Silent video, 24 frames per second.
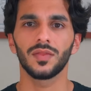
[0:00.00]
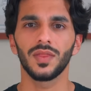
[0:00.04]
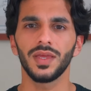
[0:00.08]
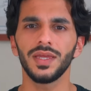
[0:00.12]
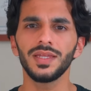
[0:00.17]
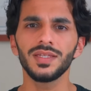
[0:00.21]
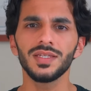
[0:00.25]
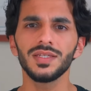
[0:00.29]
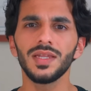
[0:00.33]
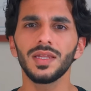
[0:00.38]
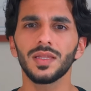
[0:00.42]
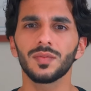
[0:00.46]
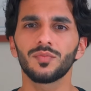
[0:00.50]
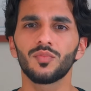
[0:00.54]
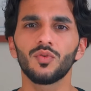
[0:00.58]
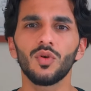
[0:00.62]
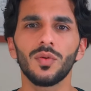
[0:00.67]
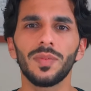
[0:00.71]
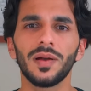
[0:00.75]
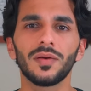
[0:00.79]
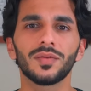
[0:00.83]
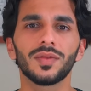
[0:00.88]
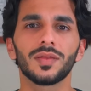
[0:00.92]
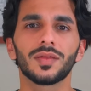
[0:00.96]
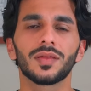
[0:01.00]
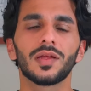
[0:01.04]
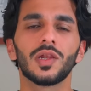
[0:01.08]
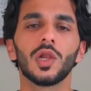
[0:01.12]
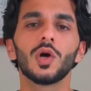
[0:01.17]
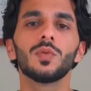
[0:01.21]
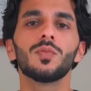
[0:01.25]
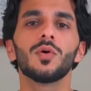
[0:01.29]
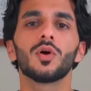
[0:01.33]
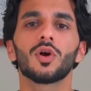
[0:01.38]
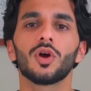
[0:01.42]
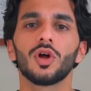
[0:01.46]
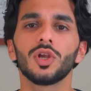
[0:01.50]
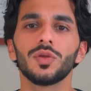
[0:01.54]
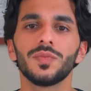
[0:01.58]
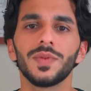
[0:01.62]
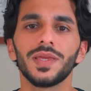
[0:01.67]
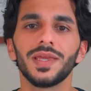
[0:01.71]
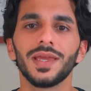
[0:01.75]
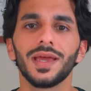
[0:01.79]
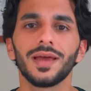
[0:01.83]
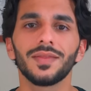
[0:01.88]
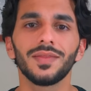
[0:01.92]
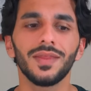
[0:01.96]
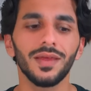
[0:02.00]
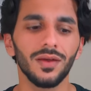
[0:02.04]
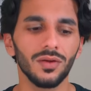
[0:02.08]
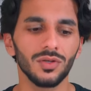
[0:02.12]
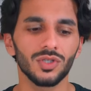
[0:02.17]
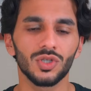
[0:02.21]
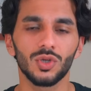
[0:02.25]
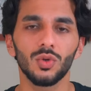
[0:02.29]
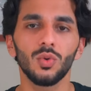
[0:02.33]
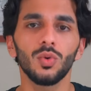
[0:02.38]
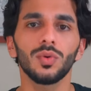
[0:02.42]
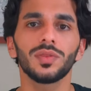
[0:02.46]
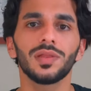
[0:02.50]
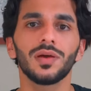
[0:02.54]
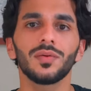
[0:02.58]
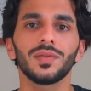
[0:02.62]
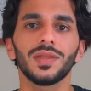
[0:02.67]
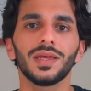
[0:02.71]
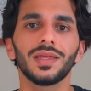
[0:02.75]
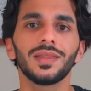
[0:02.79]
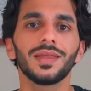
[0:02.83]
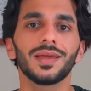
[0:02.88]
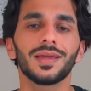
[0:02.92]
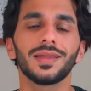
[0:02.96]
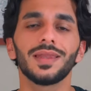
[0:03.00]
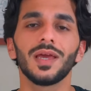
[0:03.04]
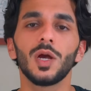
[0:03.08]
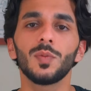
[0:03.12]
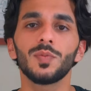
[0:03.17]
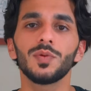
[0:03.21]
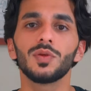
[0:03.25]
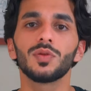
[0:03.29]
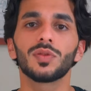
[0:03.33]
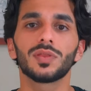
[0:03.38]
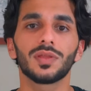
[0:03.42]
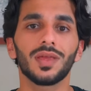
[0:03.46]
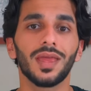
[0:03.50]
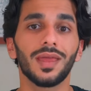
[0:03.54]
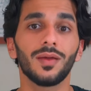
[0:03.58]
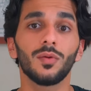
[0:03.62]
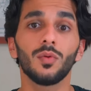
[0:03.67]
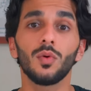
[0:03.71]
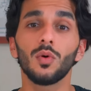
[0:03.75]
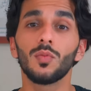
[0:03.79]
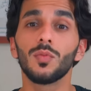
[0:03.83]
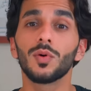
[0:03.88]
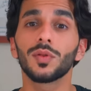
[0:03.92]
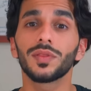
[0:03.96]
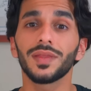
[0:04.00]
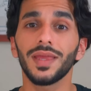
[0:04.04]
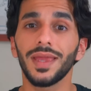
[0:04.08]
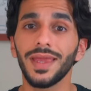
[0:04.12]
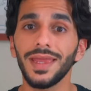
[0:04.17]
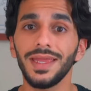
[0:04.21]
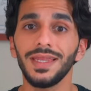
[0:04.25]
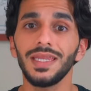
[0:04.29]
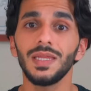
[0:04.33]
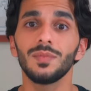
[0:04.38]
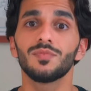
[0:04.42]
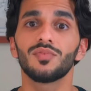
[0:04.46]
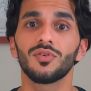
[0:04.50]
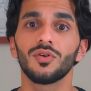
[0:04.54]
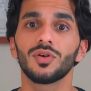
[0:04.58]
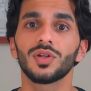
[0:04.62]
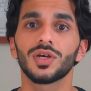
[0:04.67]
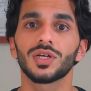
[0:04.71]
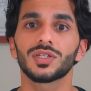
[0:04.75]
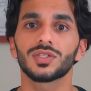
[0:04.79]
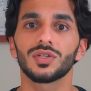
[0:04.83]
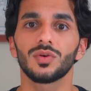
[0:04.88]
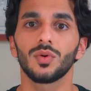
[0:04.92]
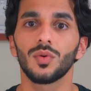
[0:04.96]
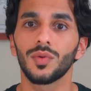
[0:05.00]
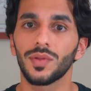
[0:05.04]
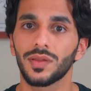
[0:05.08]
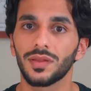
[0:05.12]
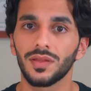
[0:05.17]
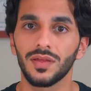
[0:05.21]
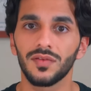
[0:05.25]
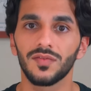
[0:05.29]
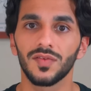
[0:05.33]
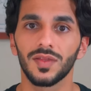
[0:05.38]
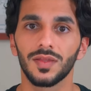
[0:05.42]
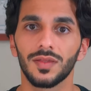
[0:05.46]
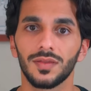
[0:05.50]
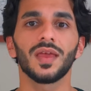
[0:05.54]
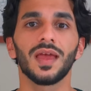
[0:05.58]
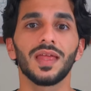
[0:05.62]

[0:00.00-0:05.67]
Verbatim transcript: The internet's brought about this global economy and there are tools out there that can help you scale almost any product or service.